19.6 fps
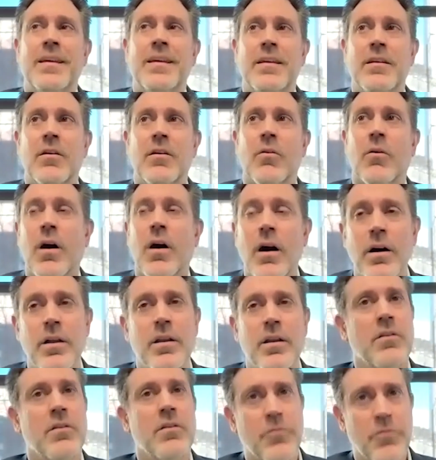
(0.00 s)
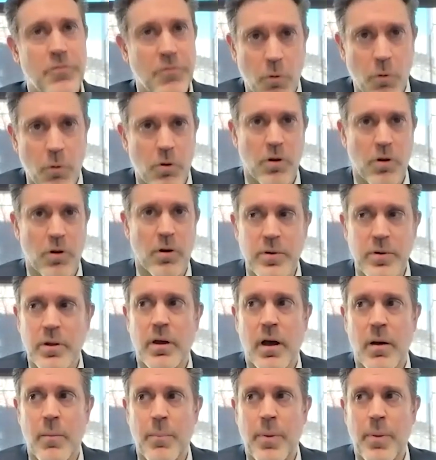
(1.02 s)
you know, uninformed
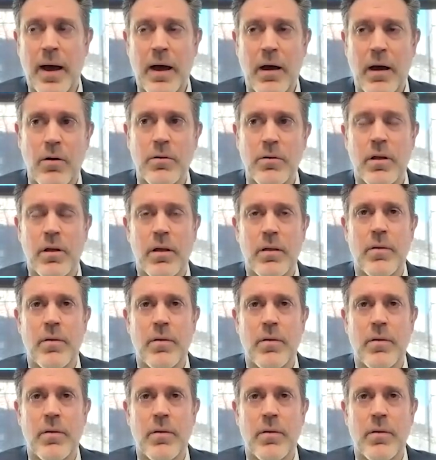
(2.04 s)
about